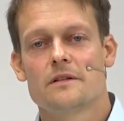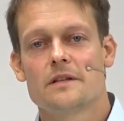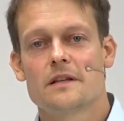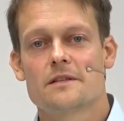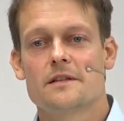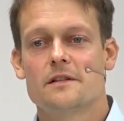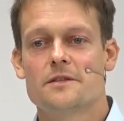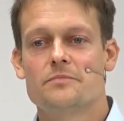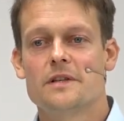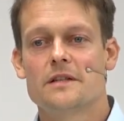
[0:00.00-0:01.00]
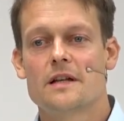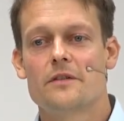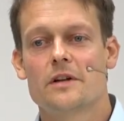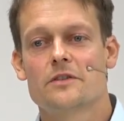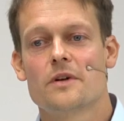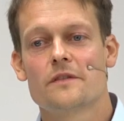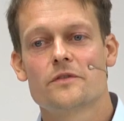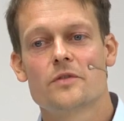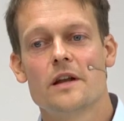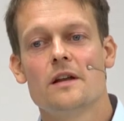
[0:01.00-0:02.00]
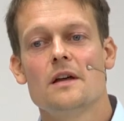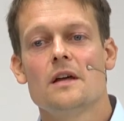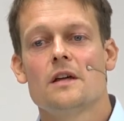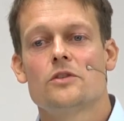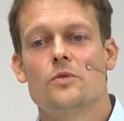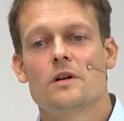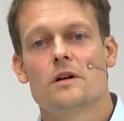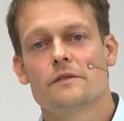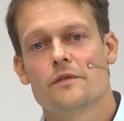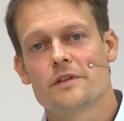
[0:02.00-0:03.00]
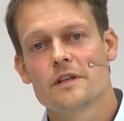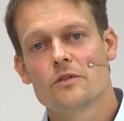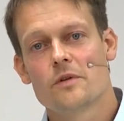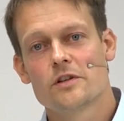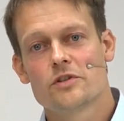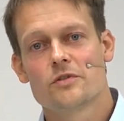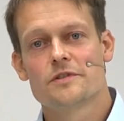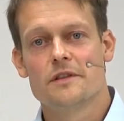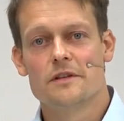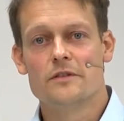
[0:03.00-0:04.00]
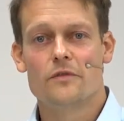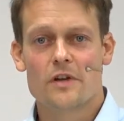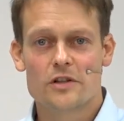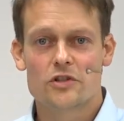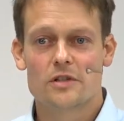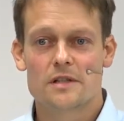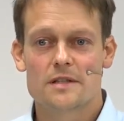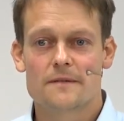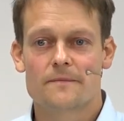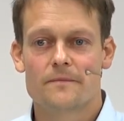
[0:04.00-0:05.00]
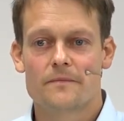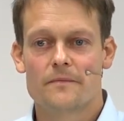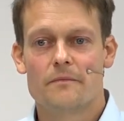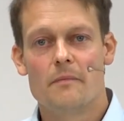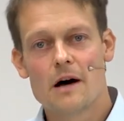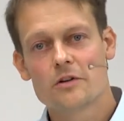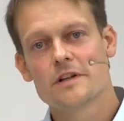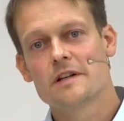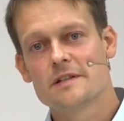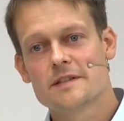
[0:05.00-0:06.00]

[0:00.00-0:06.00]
Take a single-speed direct drivetrain to account for the gear ratios and the differentials, mount it in a